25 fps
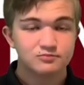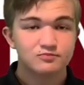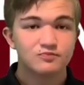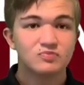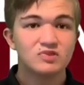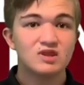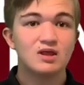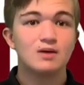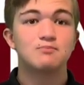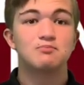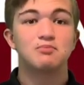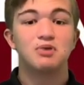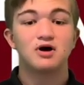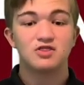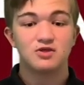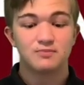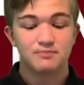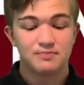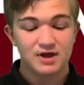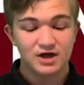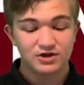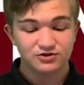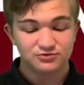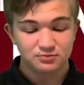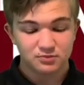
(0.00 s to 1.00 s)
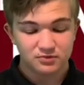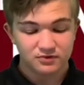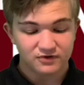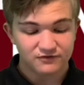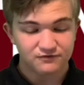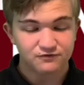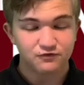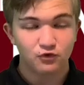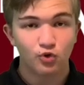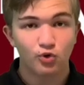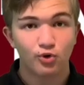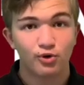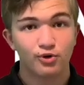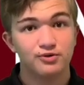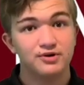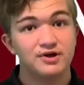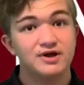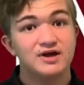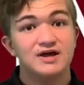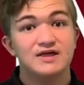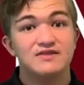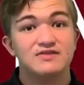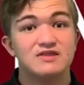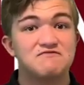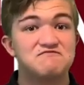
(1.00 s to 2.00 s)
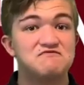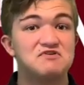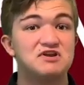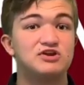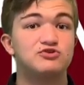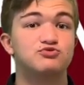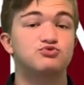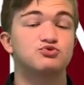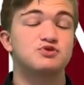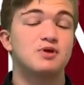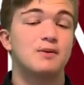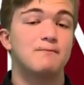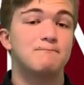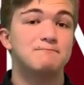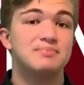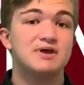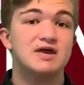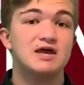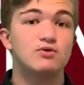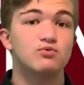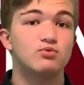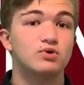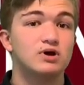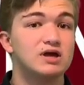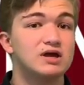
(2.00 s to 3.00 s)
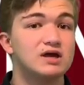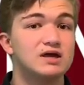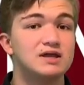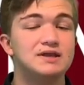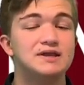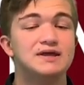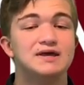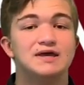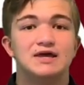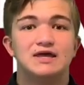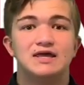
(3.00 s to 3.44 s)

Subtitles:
but the best moving forward. They finished with a big win